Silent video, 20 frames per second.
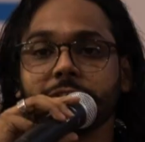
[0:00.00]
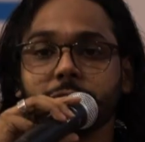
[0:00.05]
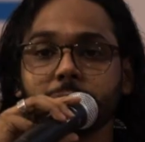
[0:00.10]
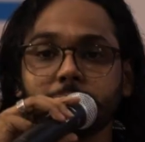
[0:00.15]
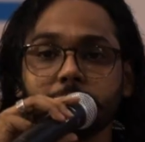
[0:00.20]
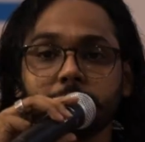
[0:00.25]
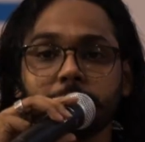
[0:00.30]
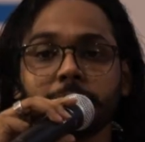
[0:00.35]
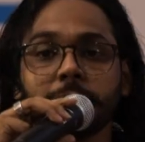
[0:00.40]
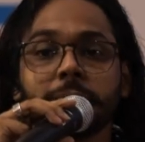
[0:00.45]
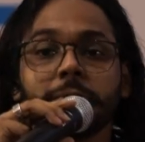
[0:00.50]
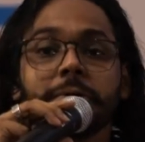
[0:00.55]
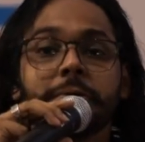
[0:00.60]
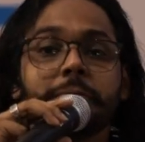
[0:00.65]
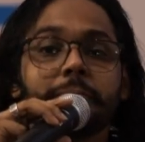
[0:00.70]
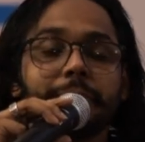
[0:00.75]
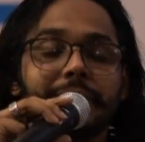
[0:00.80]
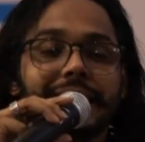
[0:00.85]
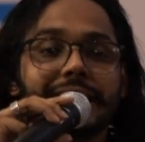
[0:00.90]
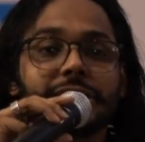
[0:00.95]
to
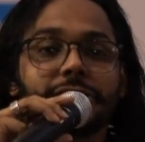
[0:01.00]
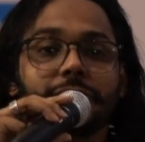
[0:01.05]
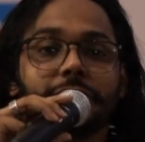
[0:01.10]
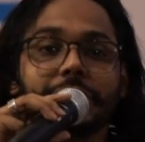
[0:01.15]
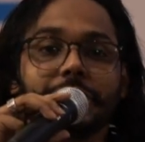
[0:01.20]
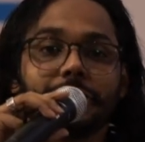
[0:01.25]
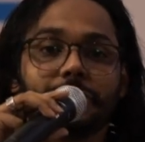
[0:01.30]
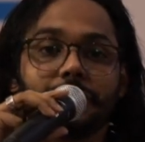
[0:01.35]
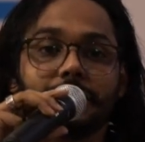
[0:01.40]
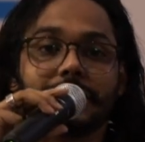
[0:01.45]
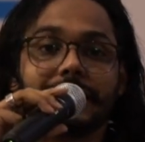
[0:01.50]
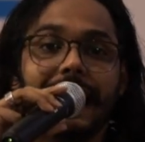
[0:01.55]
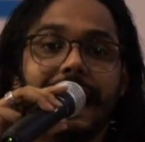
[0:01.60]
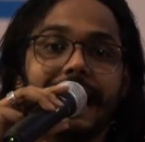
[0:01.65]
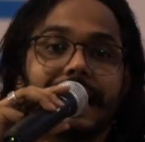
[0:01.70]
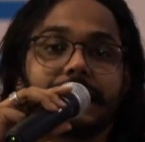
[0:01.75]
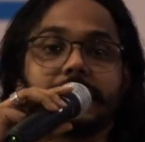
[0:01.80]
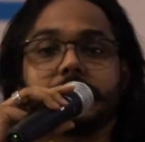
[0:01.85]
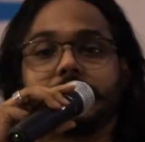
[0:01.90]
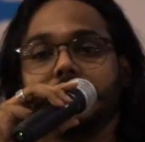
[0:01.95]
make sure your
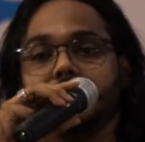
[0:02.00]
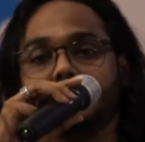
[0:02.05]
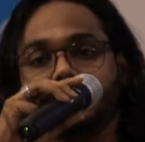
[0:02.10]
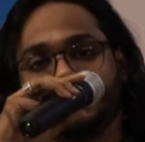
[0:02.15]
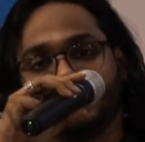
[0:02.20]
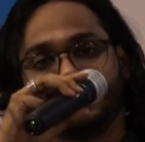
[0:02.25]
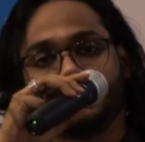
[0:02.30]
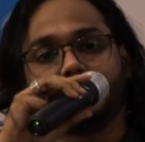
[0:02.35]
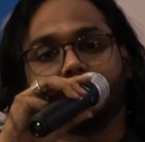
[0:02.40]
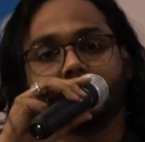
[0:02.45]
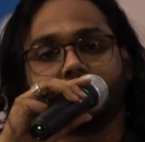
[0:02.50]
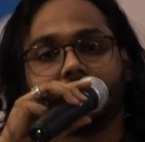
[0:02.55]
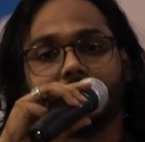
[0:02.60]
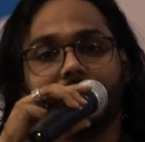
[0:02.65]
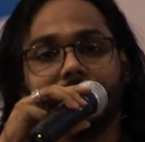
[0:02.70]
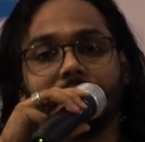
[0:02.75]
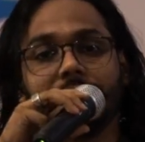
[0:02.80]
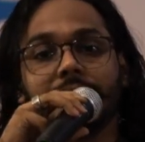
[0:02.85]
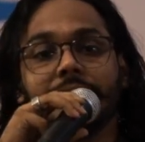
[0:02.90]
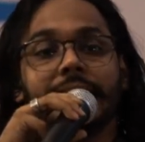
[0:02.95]
DAG runs,
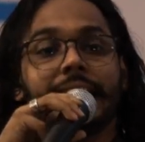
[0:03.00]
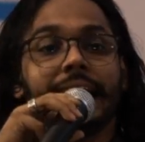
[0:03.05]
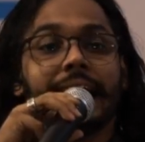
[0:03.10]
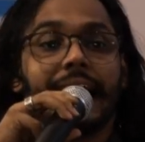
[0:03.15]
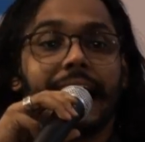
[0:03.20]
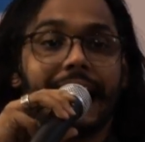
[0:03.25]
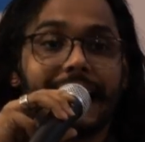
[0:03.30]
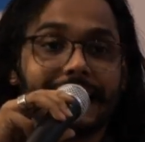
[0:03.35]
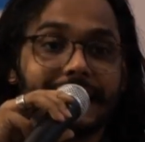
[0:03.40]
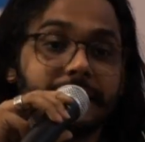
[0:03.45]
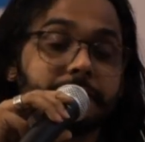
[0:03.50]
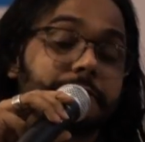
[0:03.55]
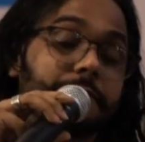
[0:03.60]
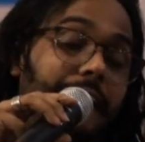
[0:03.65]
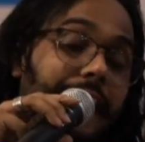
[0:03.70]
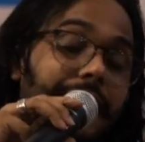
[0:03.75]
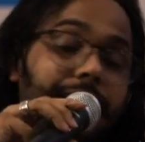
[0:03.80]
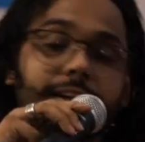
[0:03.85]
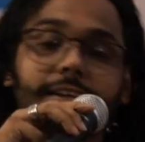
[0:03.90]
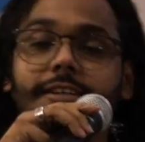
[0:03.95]
right? And in
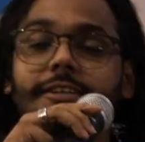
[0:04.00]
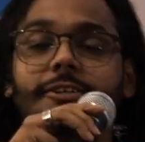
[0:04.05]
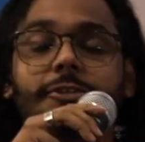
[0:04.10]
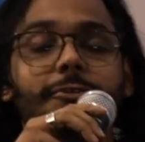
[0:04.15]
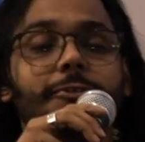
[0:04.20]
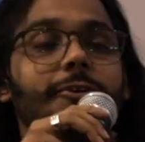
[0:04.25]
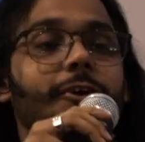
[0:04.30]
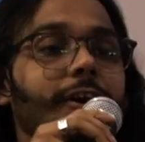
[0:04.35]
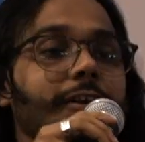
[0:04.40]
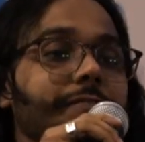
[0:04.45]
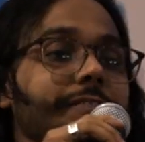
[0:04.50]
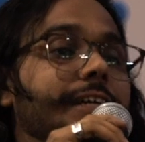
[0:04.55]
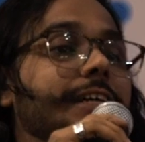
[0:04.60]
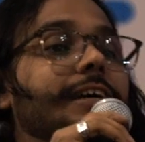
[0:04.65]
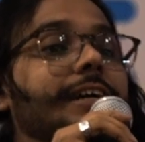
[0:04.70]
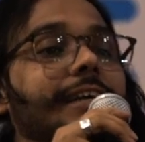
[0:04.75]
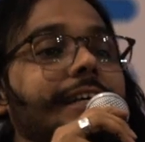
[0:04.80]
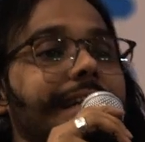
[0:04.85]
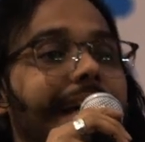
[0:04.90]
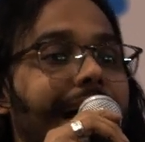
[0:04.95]
fact, to
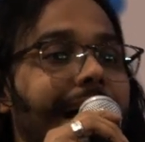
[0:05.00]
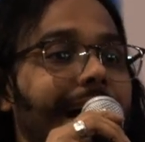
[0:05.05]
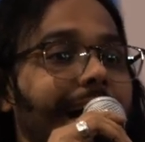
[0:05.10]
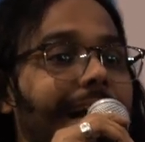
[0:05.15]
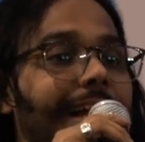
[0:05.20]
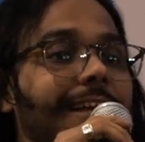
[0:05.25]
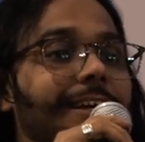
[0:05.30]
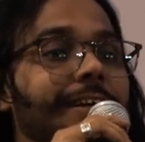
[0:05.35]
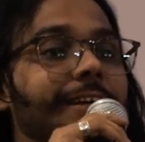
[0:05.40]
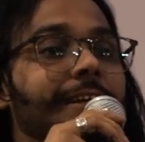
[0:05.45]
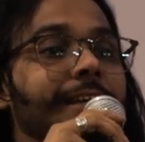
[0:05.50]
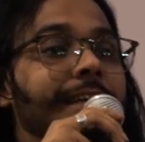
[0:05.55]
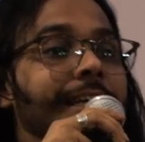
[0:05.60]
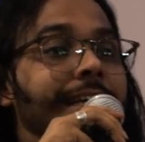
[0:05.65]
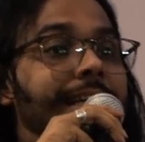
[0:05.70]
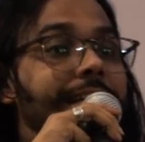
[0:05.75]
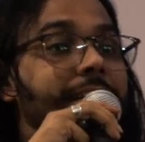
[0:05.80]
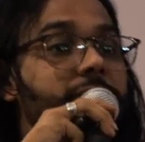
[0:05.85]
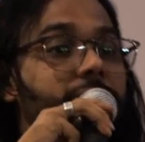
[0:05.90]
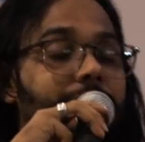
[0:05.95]
configure a DAG,
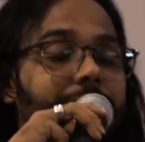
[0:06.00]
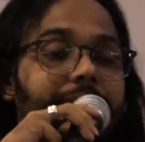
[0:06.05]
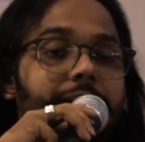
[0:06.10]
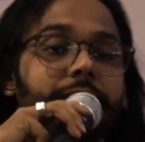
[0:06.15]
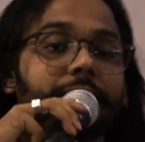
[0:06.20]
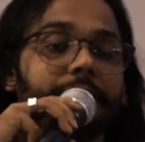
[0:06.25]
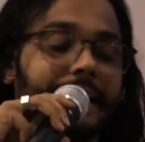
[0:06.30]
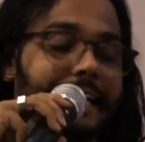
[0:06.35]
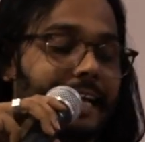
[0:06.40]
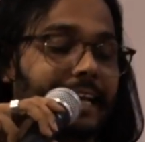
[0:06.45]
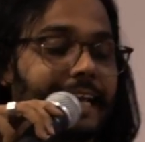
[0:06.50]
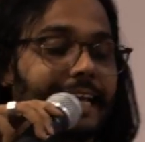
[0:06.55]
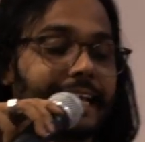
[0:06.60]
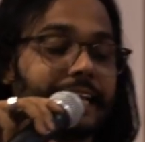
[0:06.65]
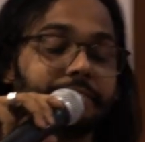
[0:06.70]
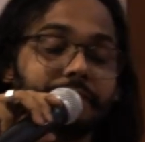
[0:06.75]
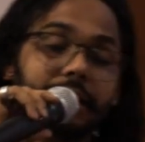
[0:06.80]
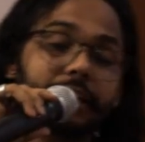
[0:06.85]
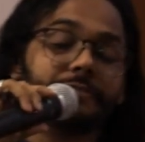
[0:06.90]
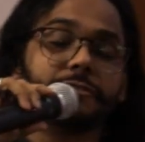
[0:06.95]
it's very vague. Like
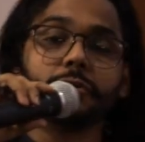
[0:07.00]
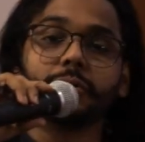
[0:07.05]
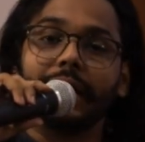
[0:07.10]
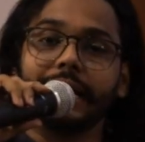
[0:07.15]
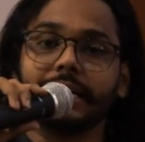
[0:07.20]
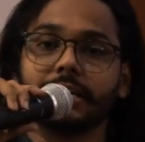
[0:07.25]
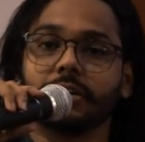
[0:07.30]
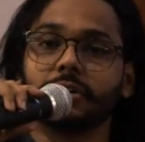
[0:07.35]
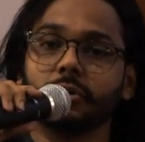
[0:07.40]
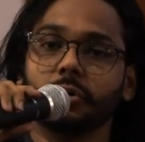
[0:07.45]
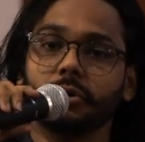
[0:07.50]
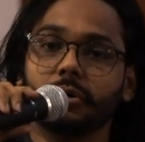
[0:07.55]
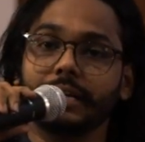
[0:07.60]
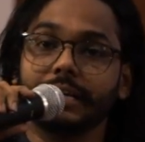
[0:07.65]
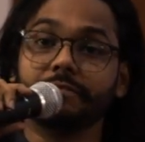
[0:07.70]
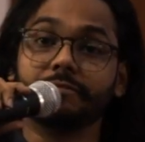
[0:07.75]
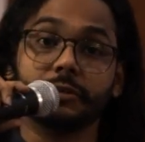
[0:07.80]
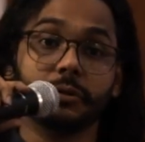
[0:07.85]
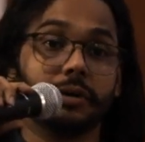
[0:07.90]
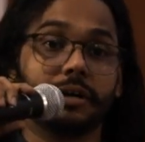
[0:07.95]
even if you write a code,
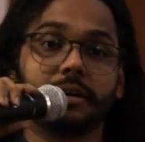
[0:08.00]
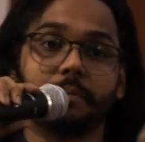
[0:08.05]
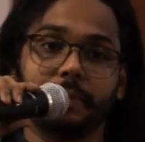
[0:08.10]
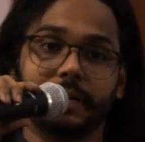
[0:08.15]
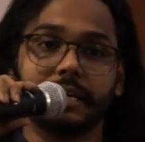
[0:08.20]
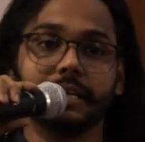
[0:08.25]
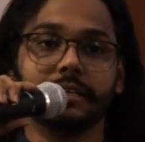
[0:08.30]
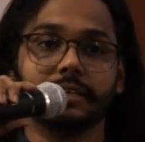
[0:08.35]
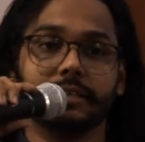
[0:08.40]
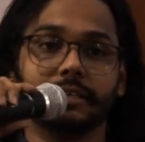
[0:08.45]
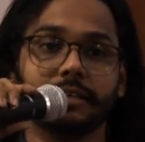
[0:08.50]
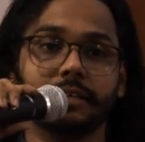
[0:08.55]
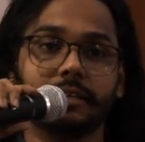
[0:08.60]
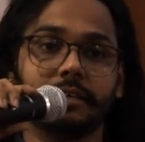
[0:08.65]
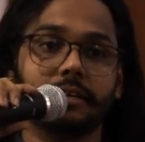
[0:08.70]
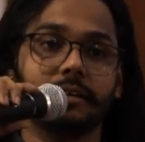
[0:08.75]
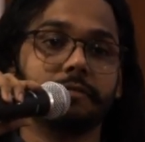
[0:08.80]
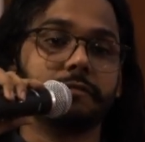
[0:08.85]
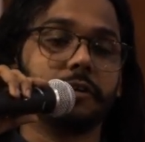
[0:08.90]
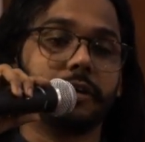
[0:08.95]
if you are a beginner
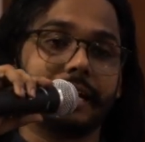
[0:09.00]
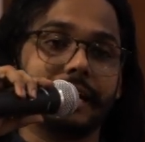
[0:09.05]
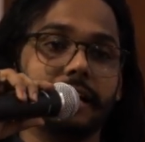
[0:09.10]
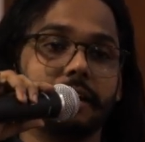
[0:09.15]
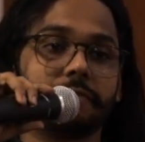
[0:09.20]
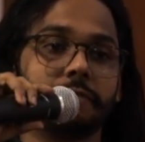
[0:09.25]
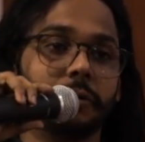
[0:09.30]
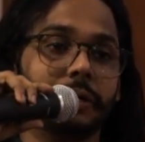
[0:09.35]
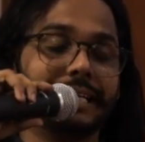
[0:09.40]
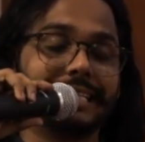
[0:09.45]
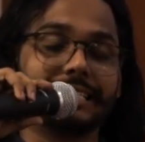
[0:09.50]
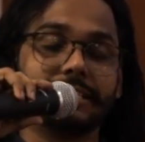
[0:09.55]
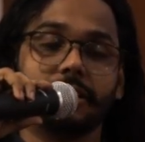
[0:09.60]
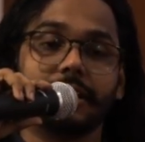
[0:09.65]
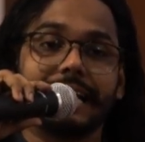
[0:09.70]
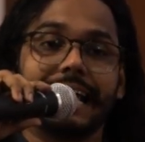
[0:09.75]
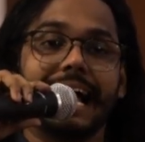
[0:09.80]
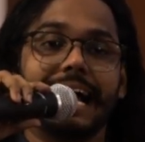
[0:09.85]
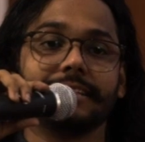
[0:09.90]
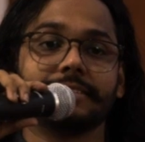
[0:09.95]
for Airflow, it's
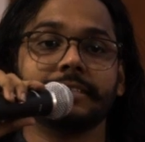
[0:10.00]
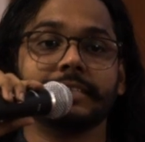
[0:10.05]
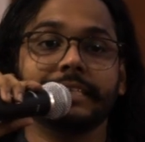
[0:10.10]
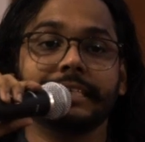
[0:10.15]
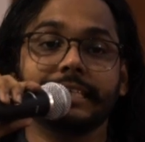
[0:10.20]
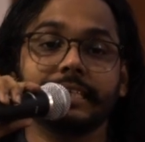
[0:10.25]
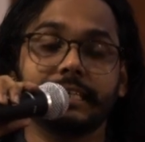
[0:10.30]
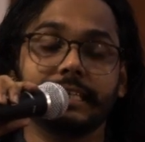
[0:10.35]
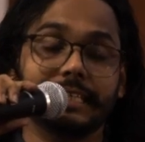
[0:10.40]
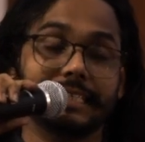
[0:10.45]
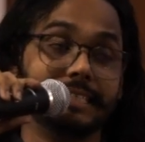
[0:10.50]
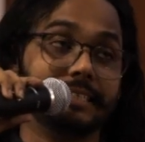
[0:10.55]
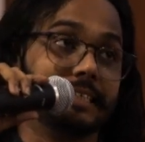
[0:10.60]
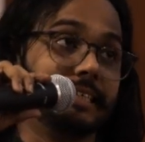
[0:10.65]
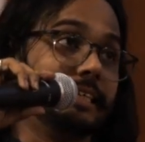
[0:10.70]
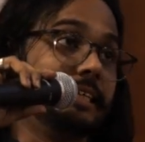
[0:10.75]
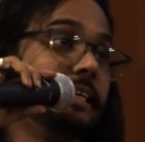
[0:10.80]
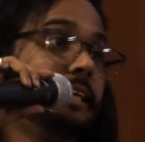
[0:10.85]
not as easy